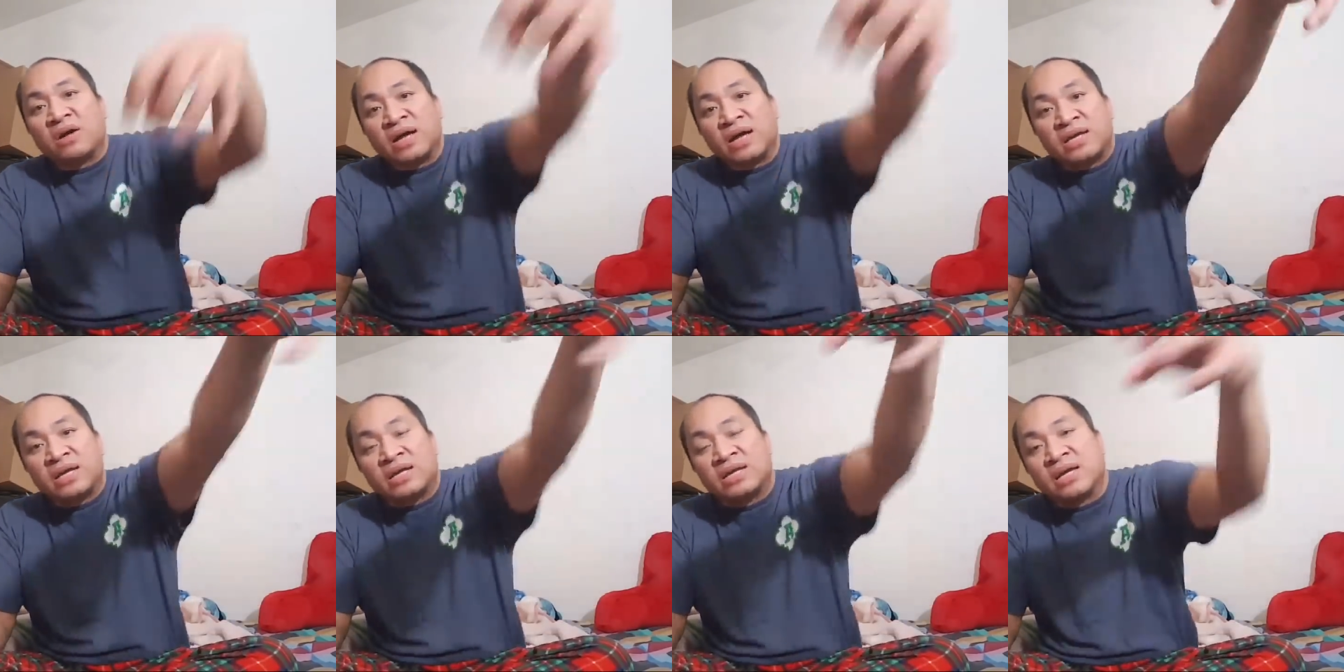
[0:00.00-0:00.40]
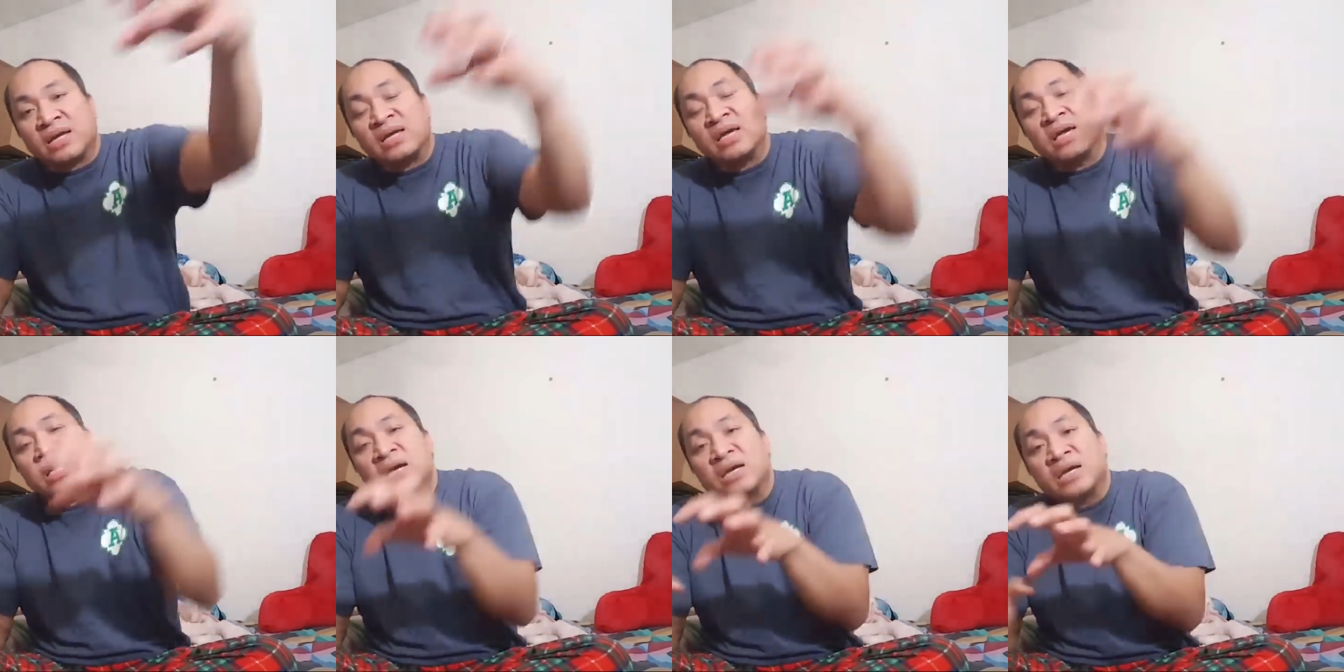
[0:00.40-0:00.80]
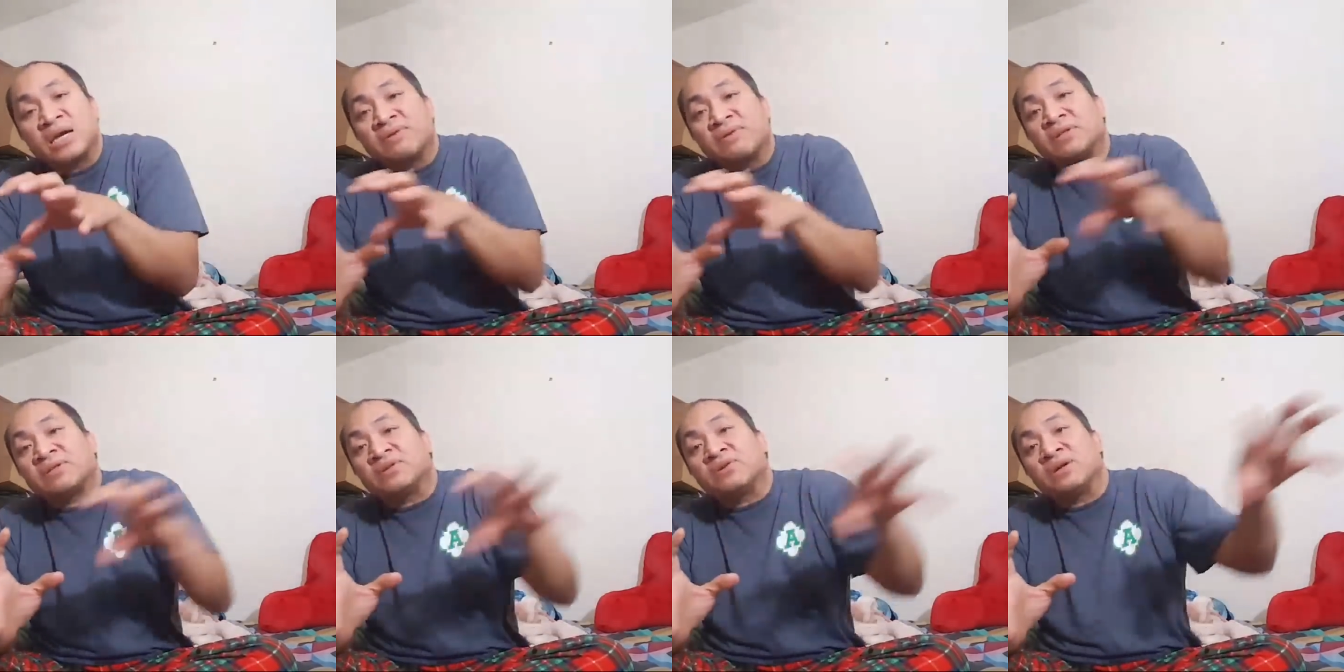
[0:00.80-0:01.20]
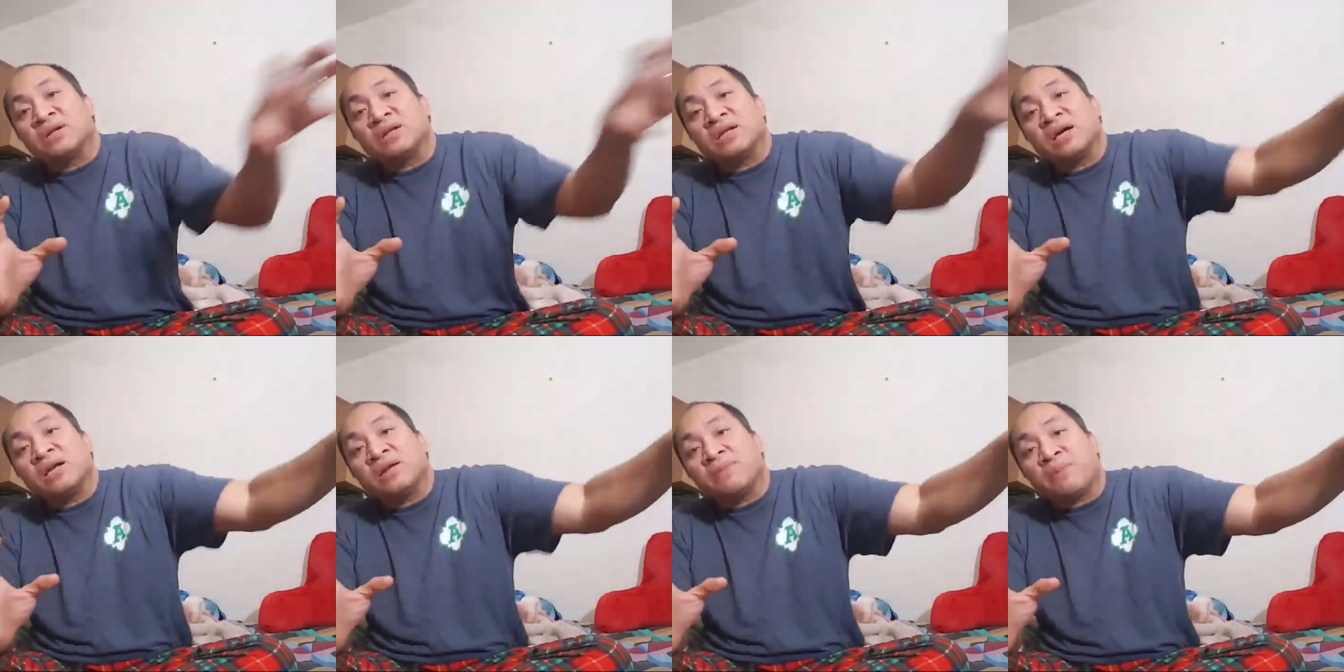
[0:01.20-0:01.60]
and then they give it to
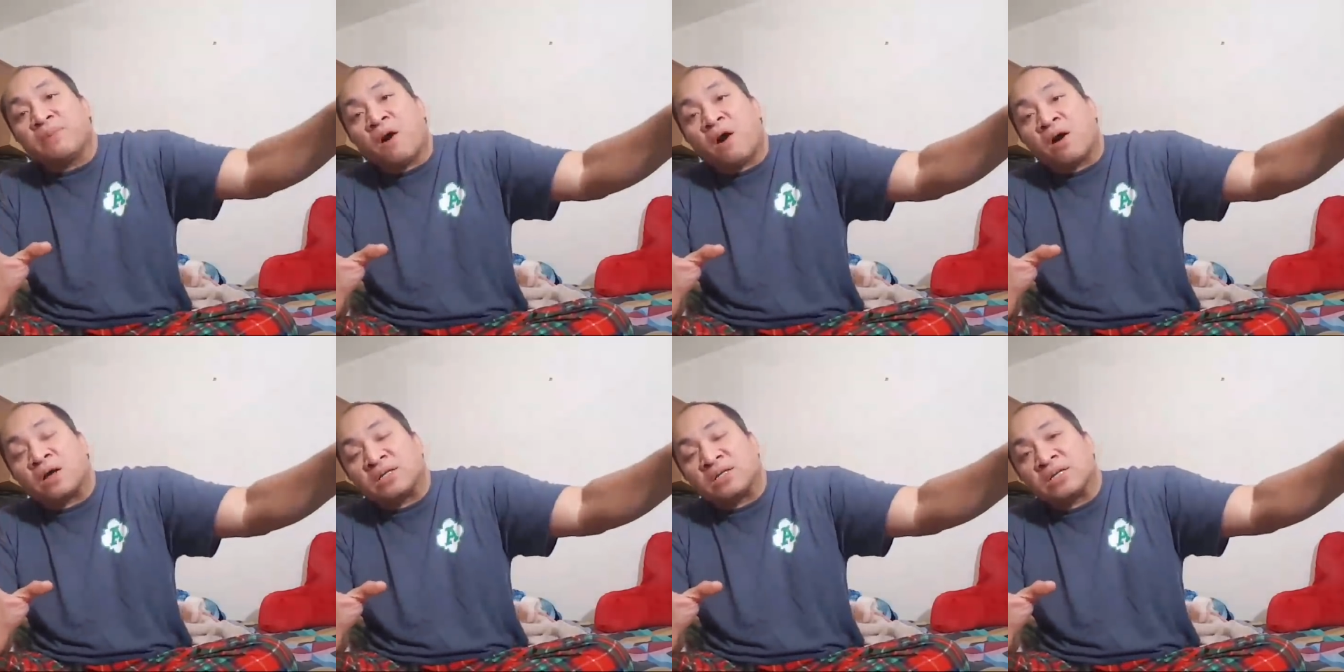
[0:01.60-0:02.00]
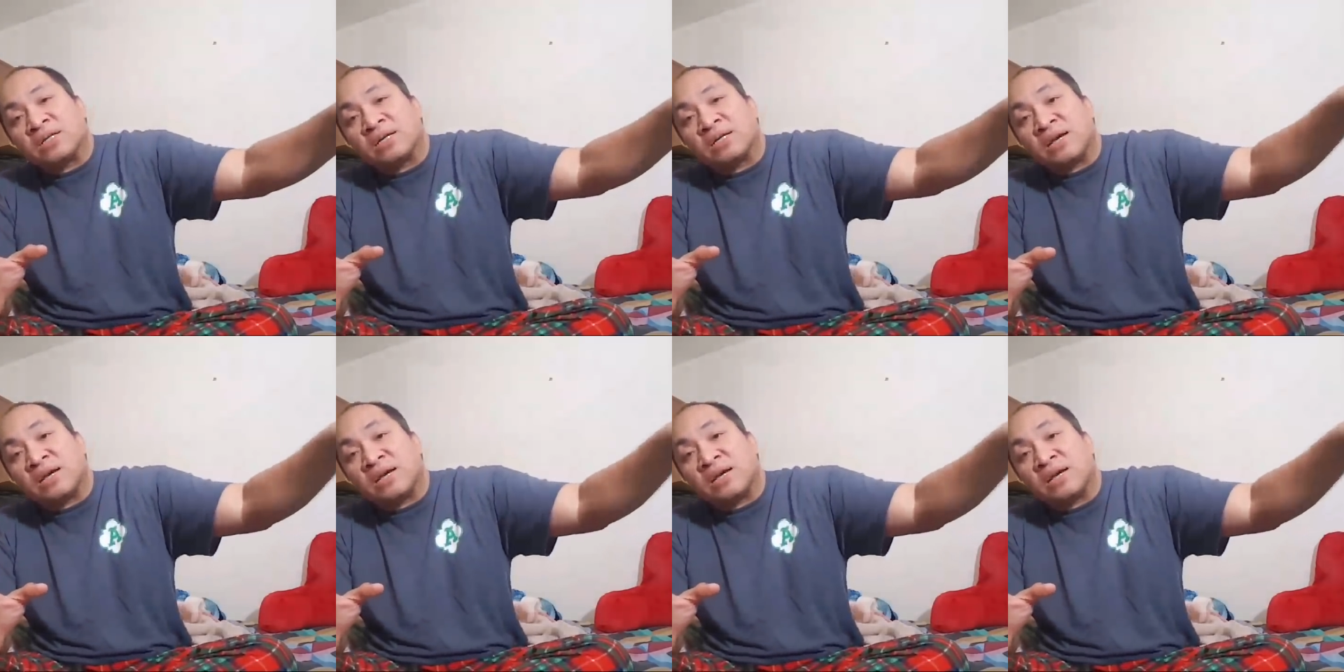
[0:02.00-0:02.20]
another project,